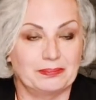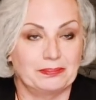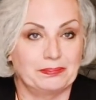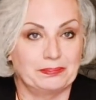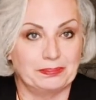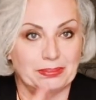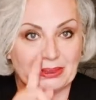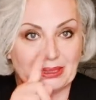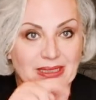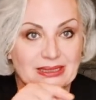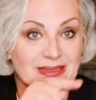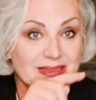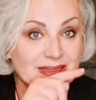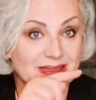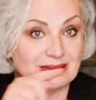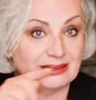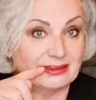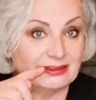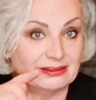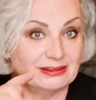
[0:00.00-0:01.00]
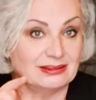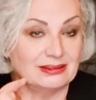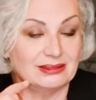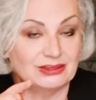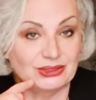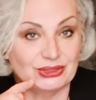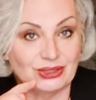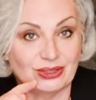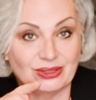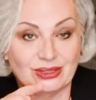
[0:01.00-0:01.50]
plus
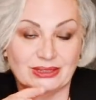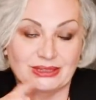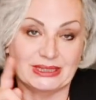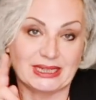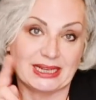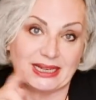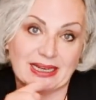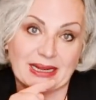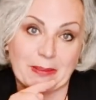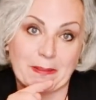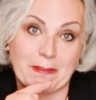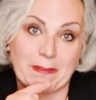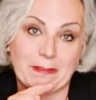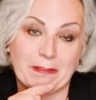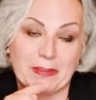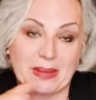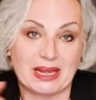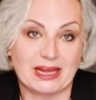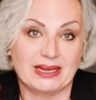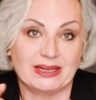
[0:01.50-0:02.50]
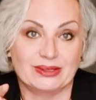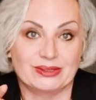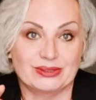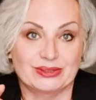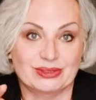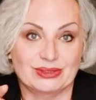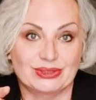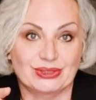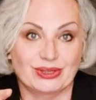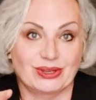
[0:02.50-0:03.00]
charge and a
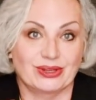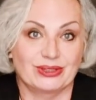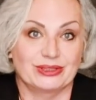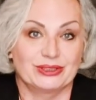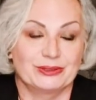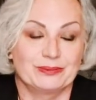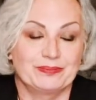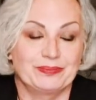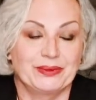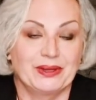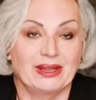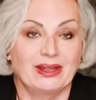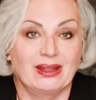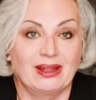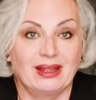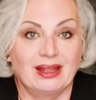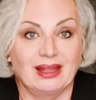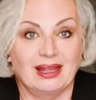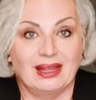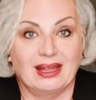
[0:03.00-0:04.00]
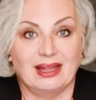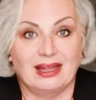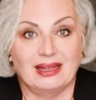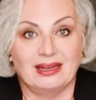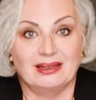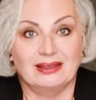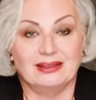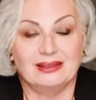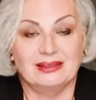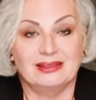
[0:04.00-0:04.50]
minus charge.
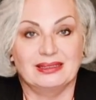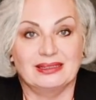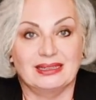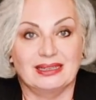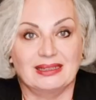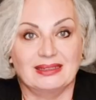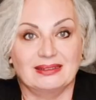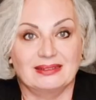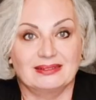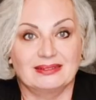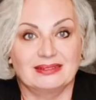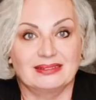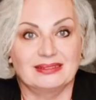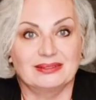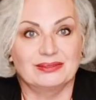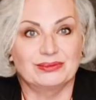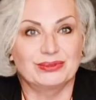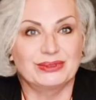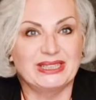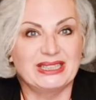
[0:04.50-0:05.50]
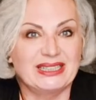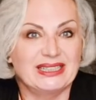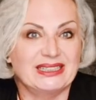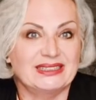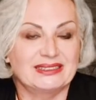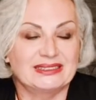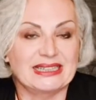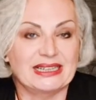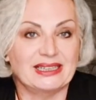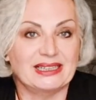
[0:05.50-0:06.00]
And uh, really
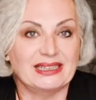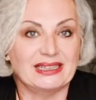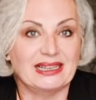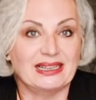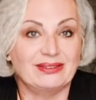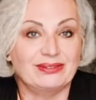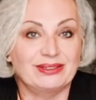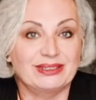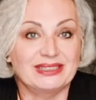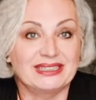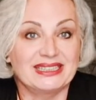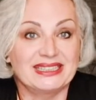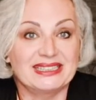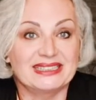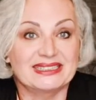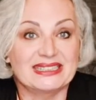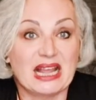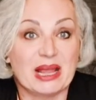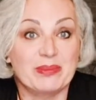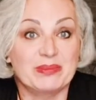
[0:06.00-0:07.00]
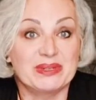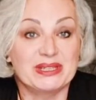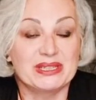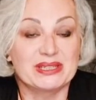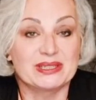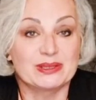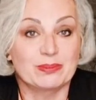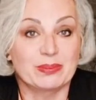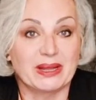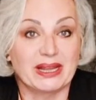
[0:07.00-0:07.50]
it's, everything is empty
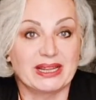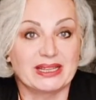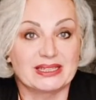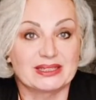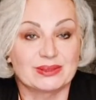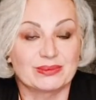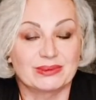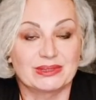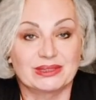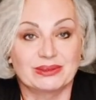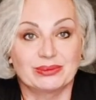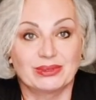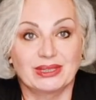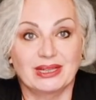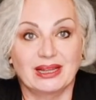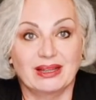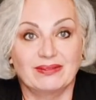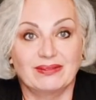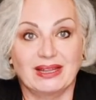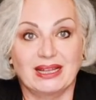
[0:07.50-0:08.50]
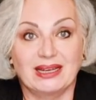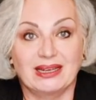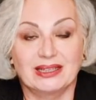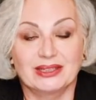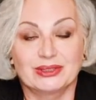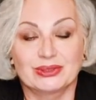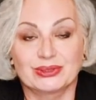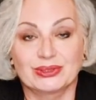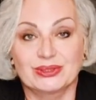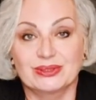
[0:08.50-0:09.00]
space when we have
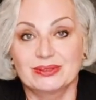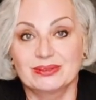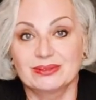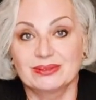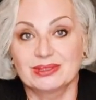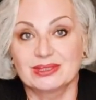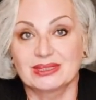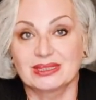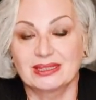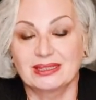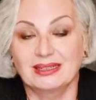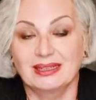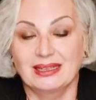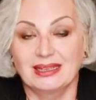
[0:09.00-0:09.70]
electrons and